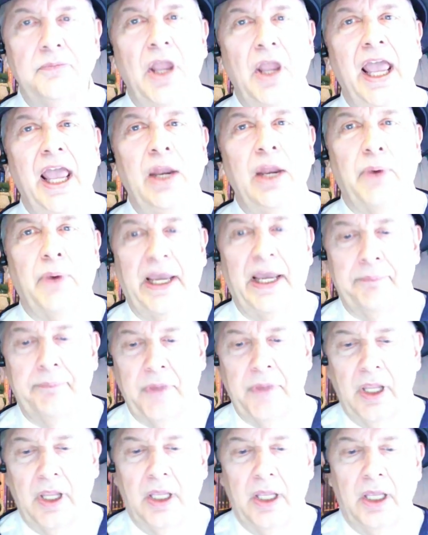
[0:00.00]
Anyway,
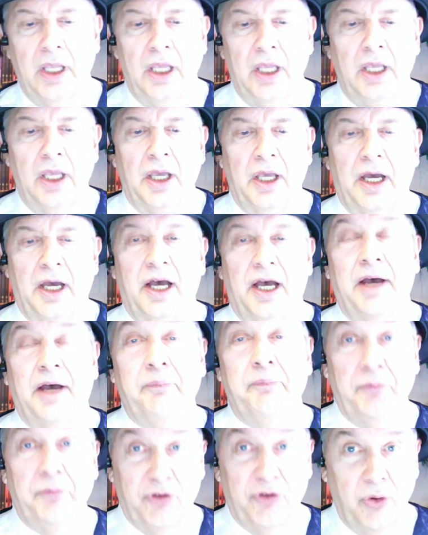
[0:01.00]
uh,
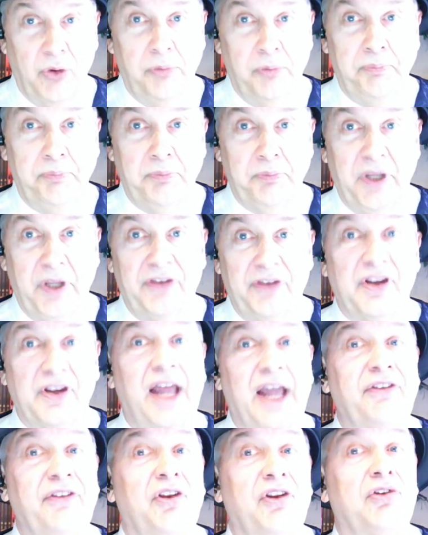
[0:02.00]
so it's
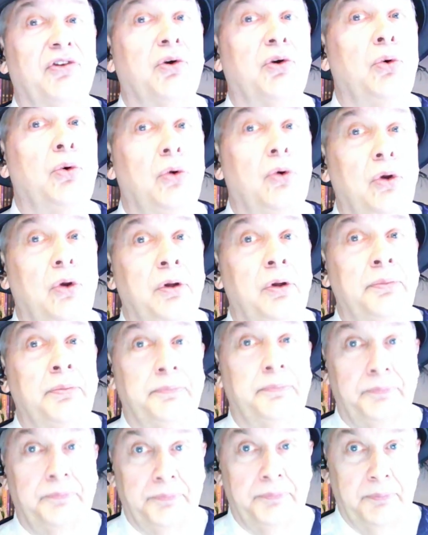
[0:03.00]
got this cool
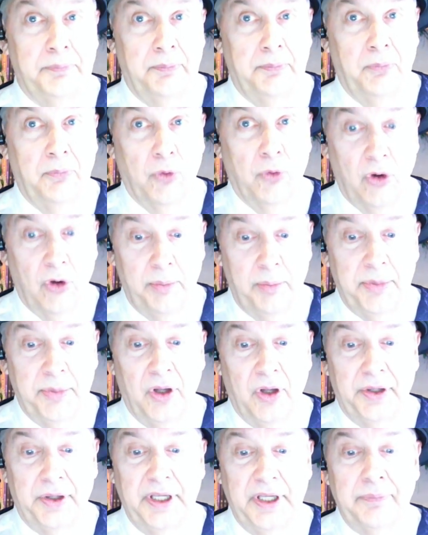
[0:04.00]
world
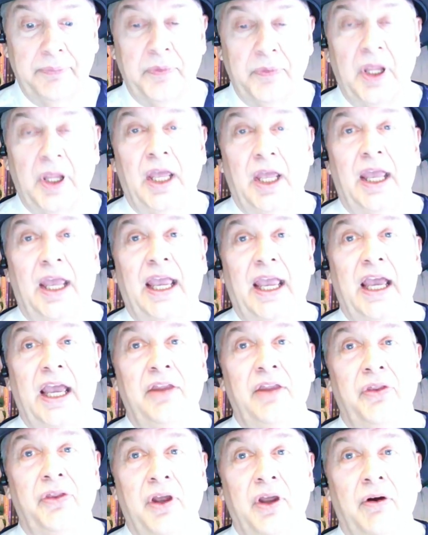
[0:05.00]
building,
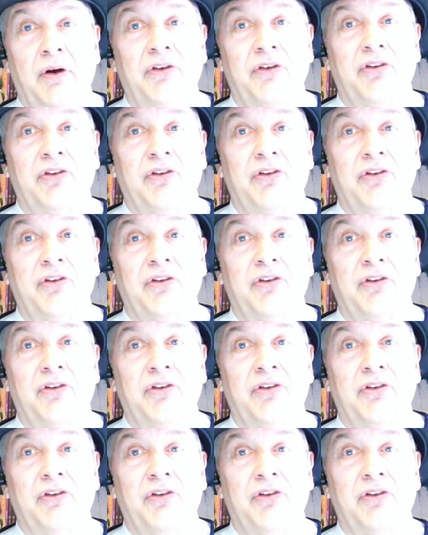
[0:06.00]
and there is